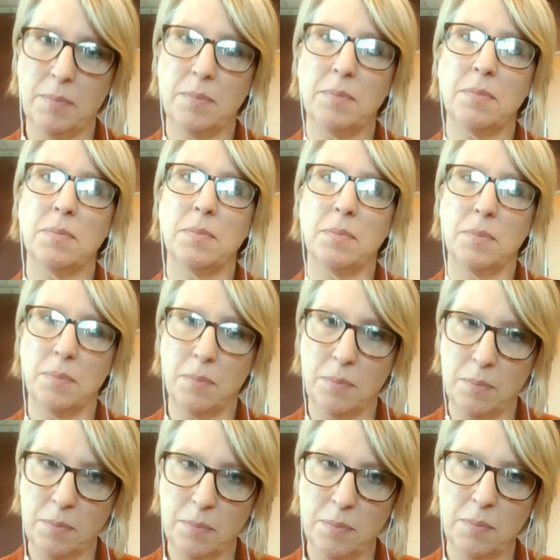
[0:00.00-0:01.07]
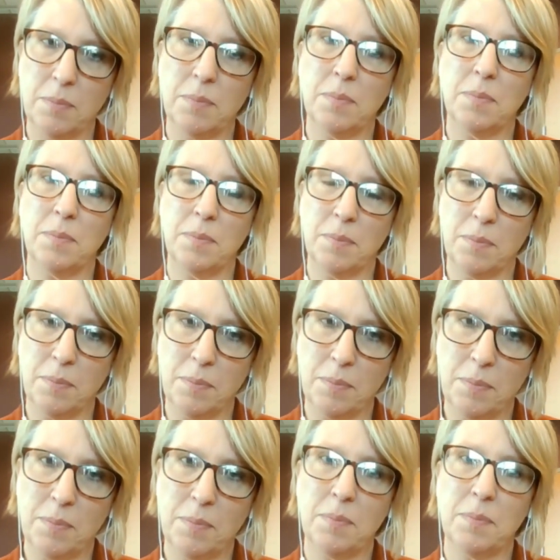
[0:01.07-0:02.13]

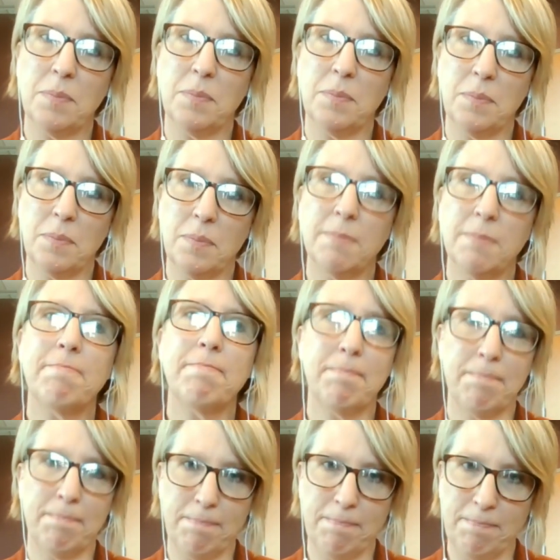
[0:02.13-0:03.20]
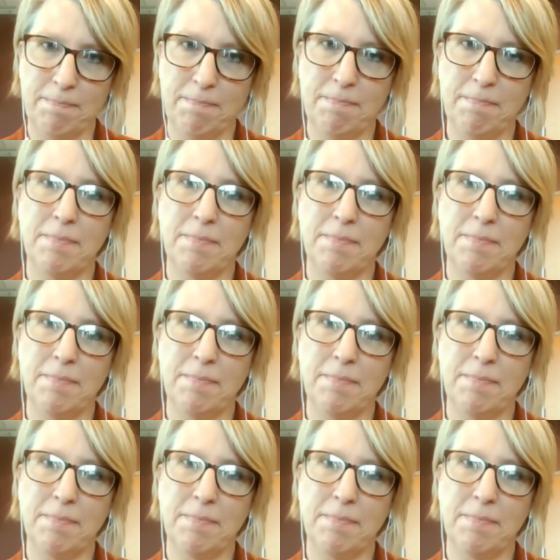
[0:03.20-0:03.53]
(not speaking)